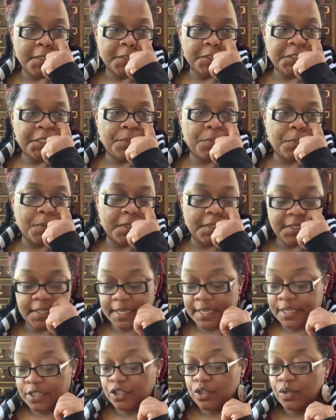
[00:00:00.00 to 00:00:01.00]
She
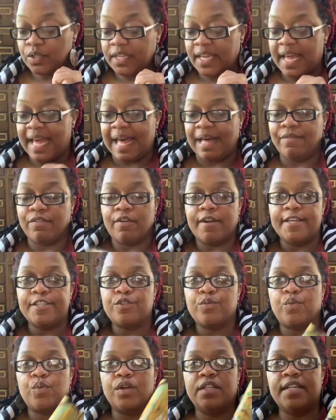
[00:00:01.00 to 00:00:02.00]
really, Julia Alvarez
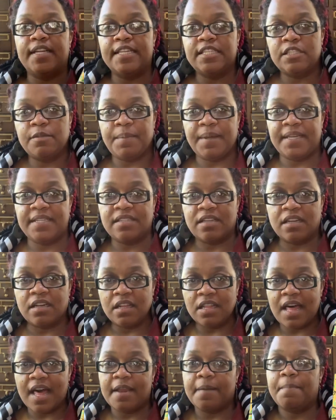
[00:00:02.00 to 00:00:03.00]
really speaks in
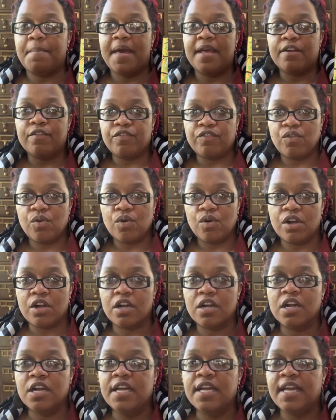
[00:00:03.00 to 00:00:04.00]
a lot of
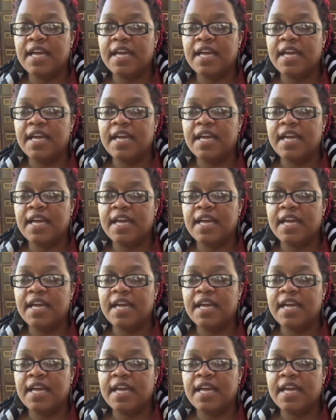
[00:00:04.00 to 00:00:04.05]
metaphor,